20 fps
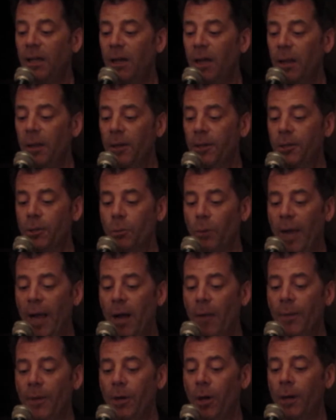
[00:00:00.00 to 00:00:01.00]
I looked
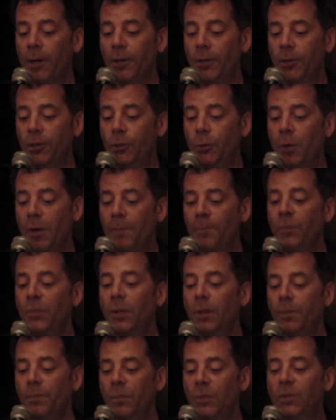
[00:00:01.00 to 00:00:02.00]
around and onto the street,
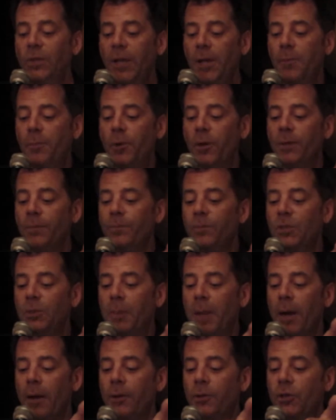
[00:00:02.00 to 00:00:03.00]
"say you put
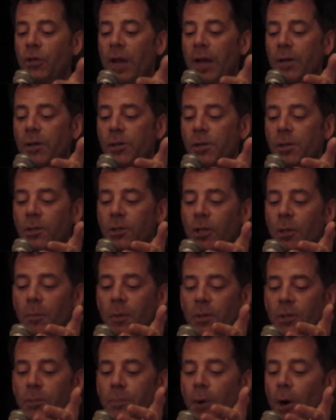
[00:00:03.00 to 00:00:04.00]
spare change in
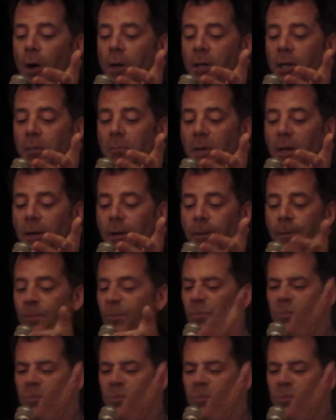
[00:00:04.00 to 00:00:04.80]
someone's parking meter,